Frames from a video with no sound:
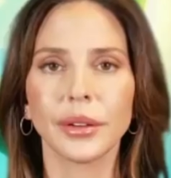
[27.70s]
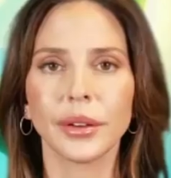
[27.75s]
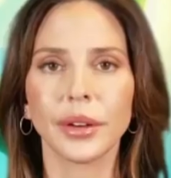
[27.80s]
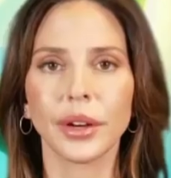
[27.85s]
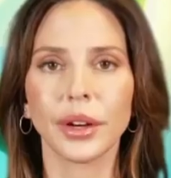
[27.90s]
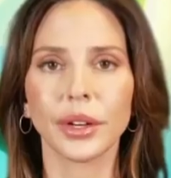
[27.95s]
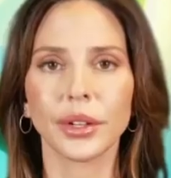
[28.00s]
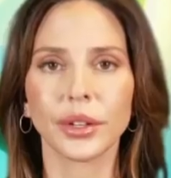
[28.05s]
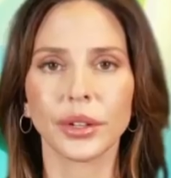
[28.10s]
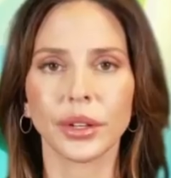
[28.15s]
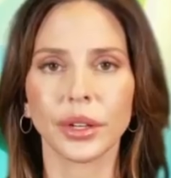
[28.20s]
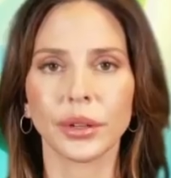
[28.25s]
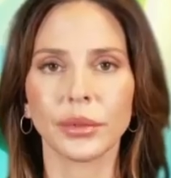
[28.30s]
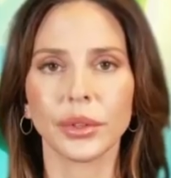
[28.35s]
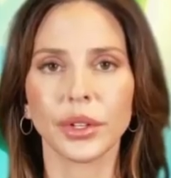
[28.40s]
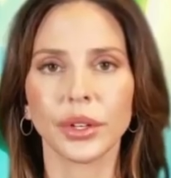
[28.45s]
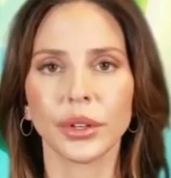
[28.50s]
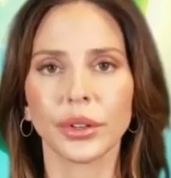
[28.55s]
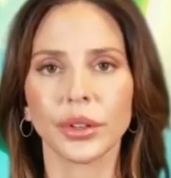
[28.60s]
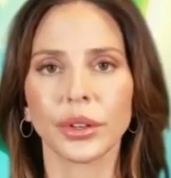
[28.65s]
On your
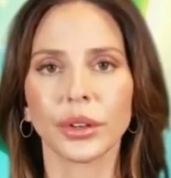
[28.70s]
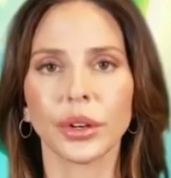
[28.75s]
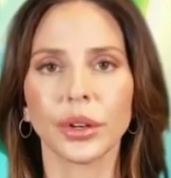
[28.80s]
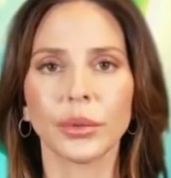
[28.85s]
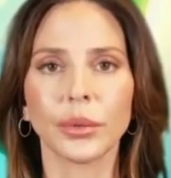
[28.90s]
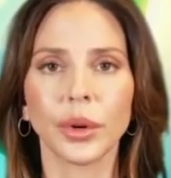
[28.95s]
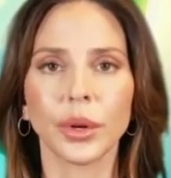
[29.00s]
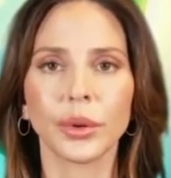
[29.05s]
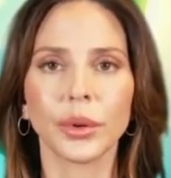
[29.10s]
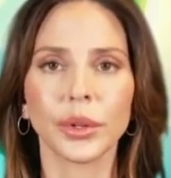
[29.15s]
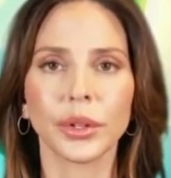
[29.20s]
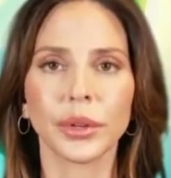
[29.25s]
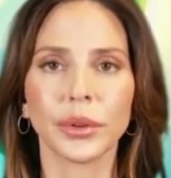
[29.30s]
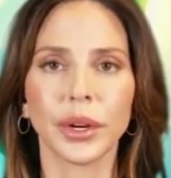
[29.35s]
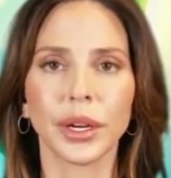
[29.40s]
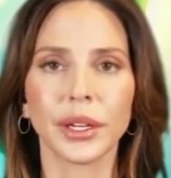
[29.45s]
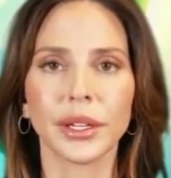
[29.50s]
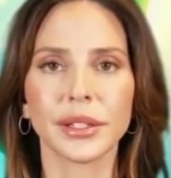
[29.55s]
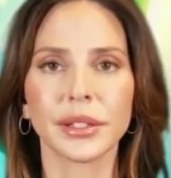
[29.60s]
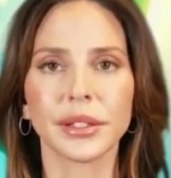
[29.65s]
computer or mobile
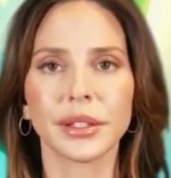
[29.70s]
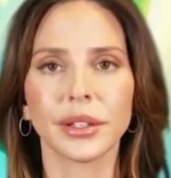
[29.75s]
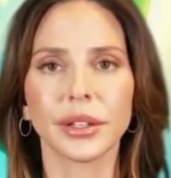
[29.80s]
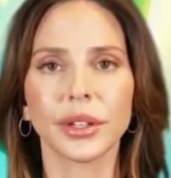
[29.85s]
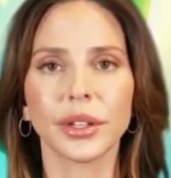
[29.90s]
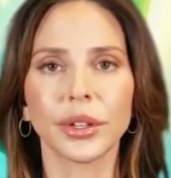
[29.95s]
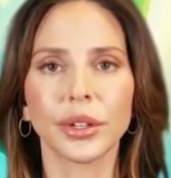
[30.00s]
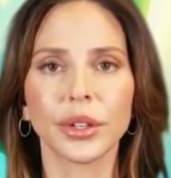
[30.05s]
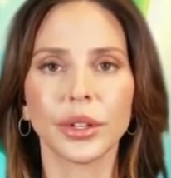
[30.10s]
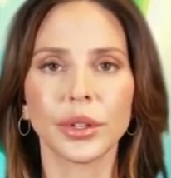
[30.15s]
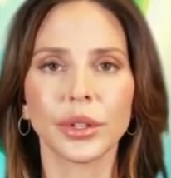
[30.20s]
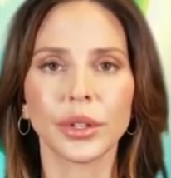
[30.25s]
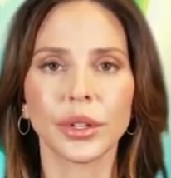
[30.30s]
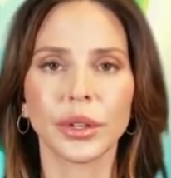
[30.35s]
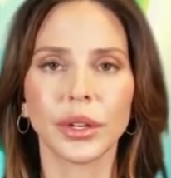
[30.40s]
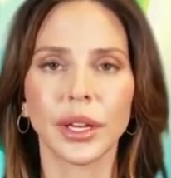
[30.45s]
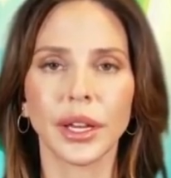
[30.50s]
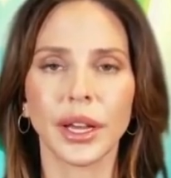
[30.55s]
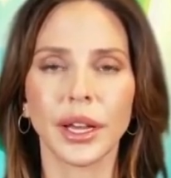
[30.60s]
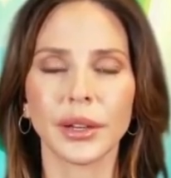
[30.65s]
device, you
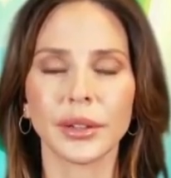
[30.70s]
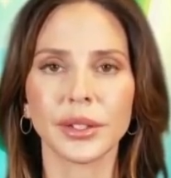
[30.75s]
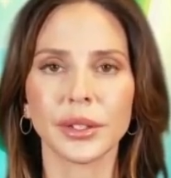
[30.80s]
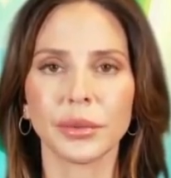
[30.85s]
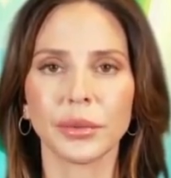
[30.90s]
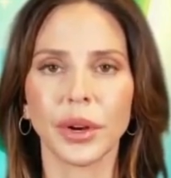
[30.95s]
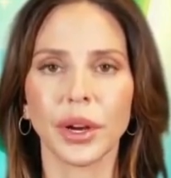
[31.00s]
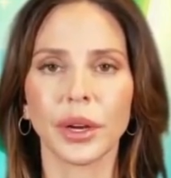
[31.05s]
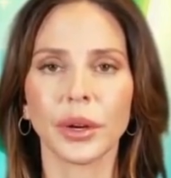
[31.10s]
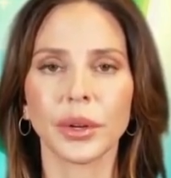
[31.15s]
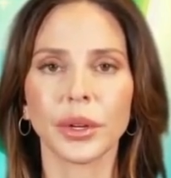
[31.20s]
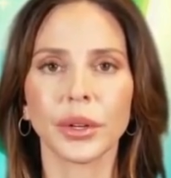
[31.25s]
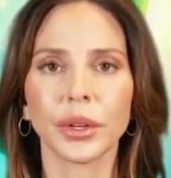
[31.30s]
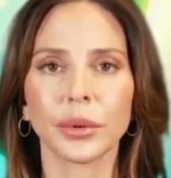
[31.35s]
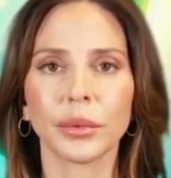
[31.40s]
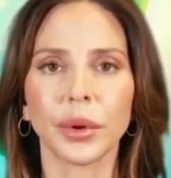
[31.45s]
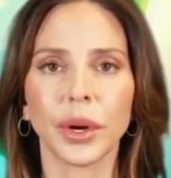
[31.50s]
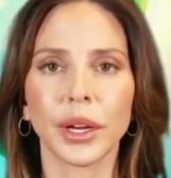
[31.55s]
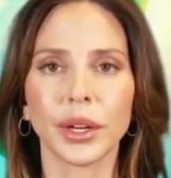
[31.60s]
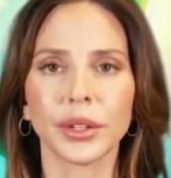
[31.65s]
usually have some popular
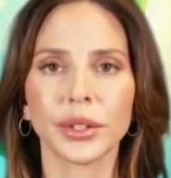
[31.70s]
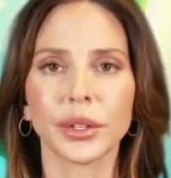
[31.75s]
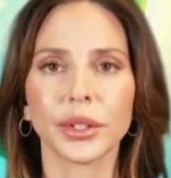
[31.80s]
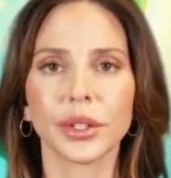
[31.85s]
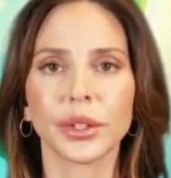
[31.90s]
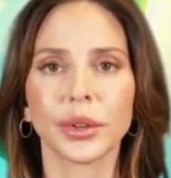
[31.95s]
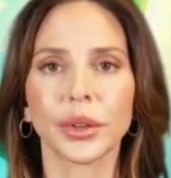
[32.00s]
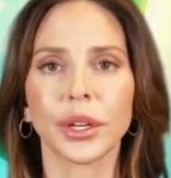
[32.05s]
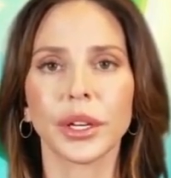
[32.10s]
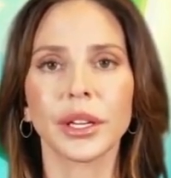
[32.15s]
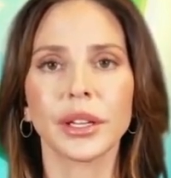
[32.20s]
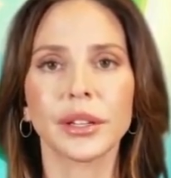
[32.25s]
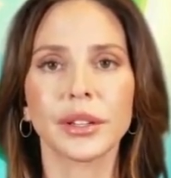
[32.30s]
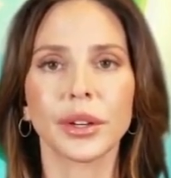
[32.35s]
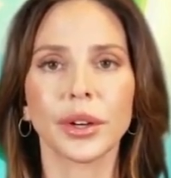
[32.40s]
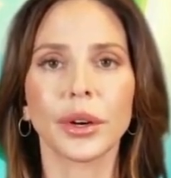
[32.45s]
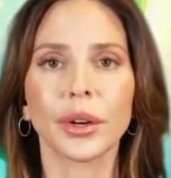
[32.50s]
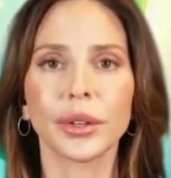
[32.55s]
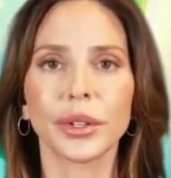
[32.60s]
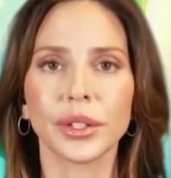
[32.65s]
browsers
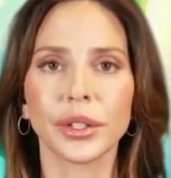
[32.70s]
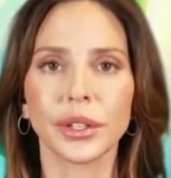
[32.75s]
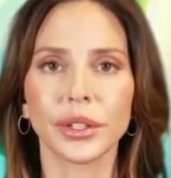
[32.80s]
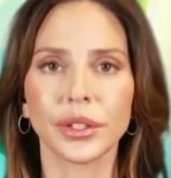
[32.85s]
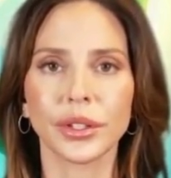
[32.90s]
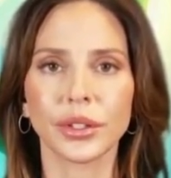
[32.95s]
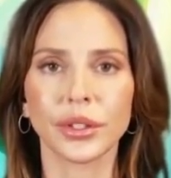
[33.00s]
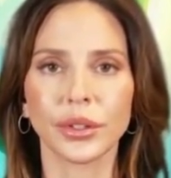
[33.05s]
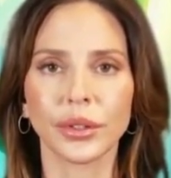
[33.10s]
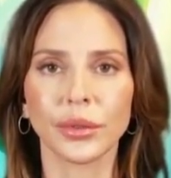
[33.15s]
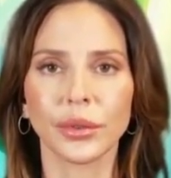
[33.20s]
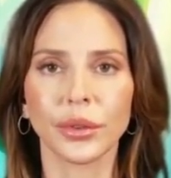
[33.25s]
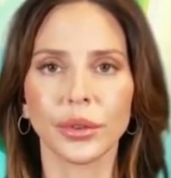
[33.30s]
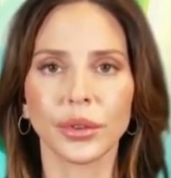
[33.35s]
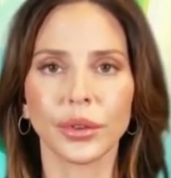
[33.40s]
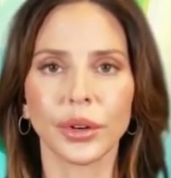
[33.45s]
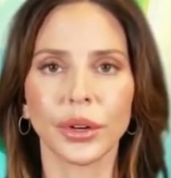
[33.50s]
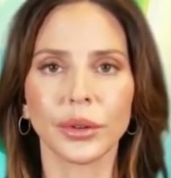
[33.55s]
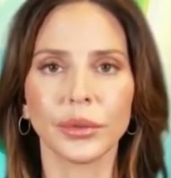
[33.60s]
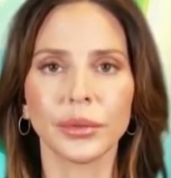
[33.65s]
pre-installed such as Google
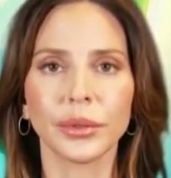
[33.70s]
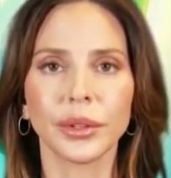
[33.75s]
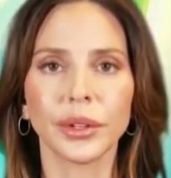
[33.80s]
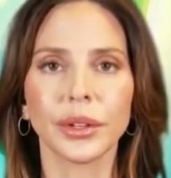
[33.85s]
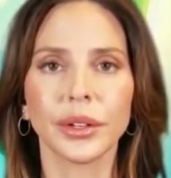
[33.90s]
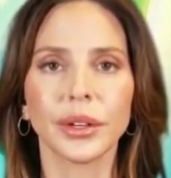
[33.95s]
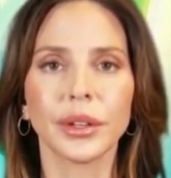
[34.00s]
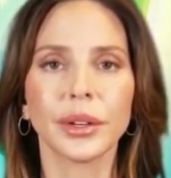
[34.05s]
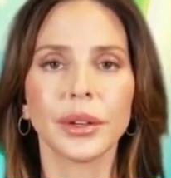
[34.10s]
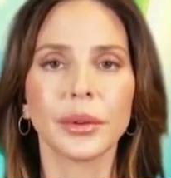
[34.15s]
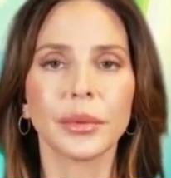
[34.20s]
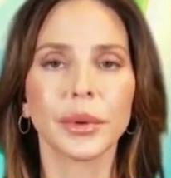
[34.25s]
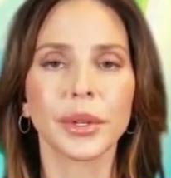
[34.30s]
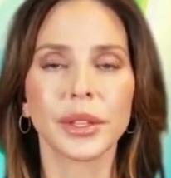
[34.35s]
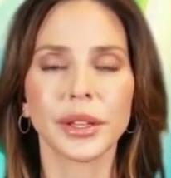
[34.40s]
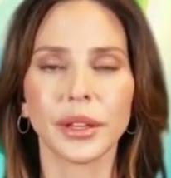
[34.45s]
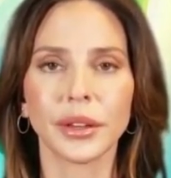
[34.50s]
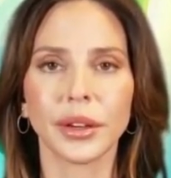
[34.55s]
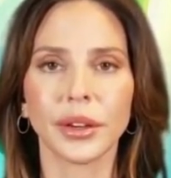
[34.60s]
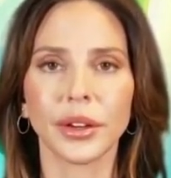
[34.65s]
Chrome,
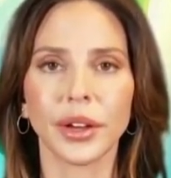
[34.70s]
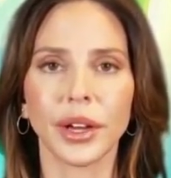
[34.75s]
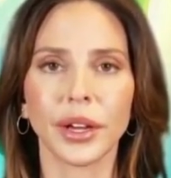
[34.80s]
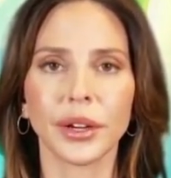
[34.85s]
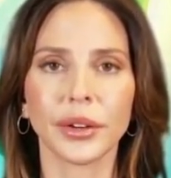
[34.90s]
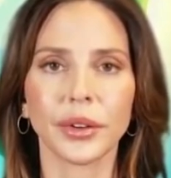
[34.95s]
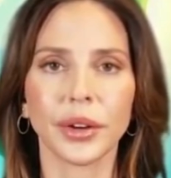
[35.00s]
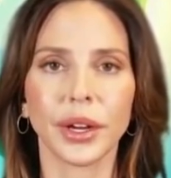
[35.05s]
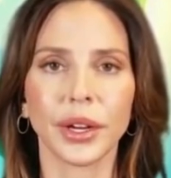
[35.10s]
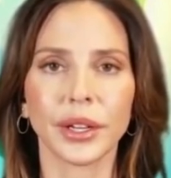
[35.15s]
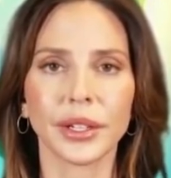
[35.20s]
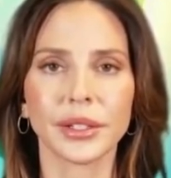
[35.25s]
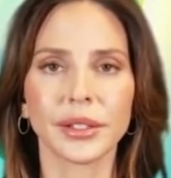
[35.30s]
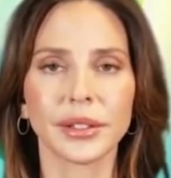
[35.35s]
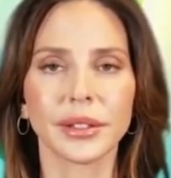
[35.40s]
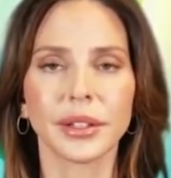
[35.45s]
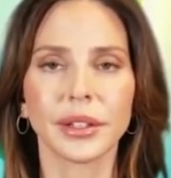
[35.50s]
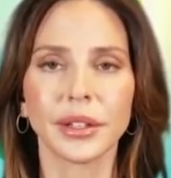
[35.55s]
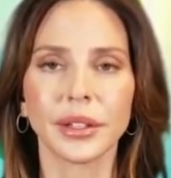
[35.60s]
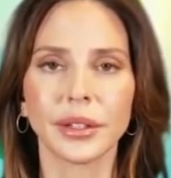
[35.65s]
Mozilla
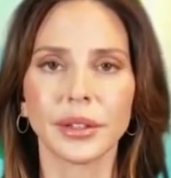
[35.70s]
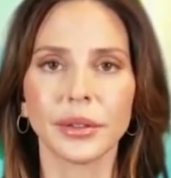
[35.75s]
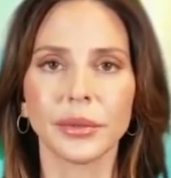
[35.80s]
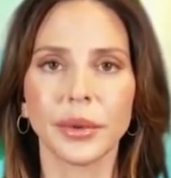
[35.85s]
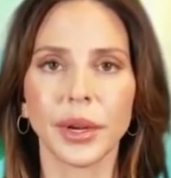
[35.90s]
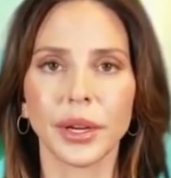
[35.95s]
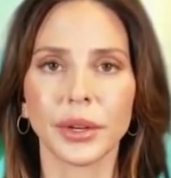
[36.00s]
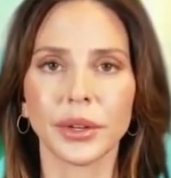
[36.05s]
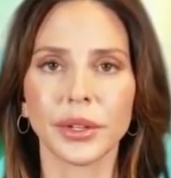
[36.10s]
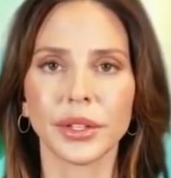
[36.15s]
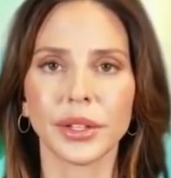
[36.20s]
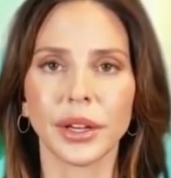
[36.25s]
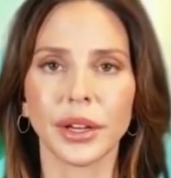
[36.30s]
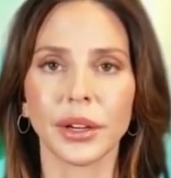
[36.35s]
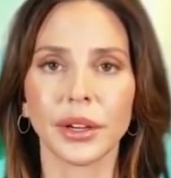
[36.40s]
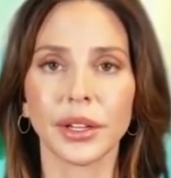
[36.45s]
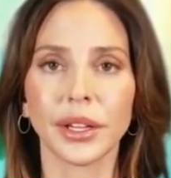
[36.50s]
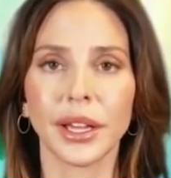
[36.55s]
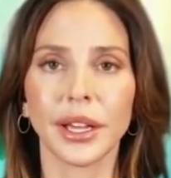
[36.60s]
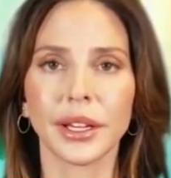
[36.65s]
Firefox,
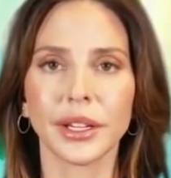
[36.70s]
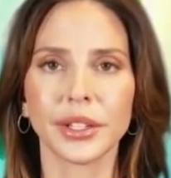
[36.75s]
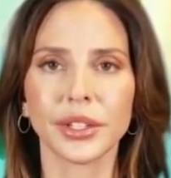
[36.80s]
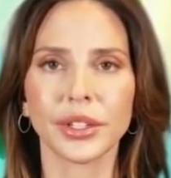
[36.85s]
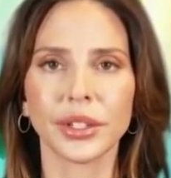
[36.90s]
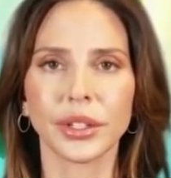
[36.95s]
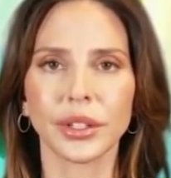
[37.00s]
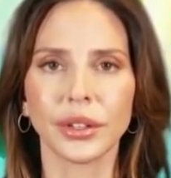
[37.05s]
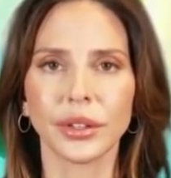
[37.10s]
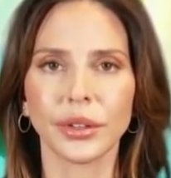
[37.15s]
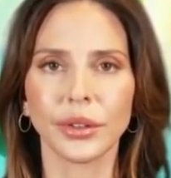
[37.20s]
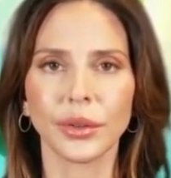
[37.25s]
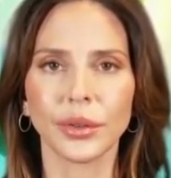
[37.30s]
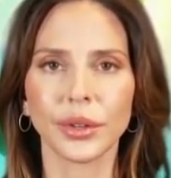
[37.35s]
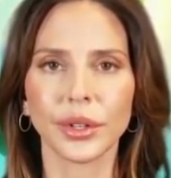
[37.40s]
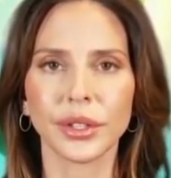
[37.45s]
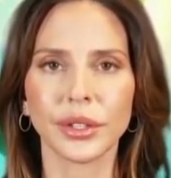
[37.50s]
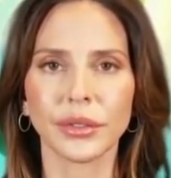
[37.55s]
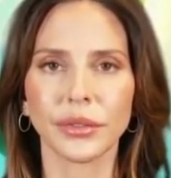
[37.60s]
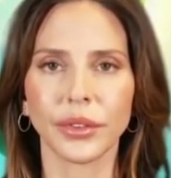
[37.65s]
Microsoft Edge,
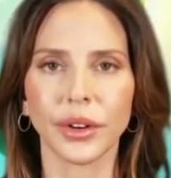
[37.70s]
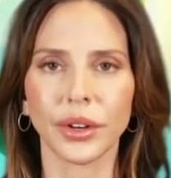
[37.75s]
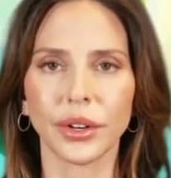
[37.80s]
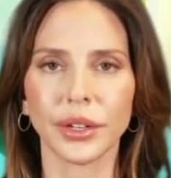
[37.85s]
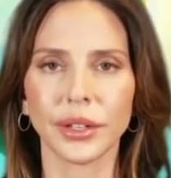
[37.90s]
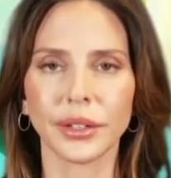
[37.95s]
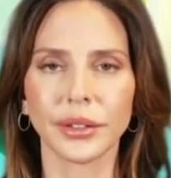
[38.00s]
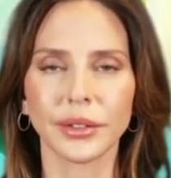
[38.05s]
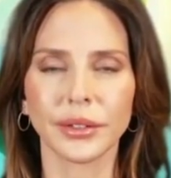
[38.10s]
or Safari.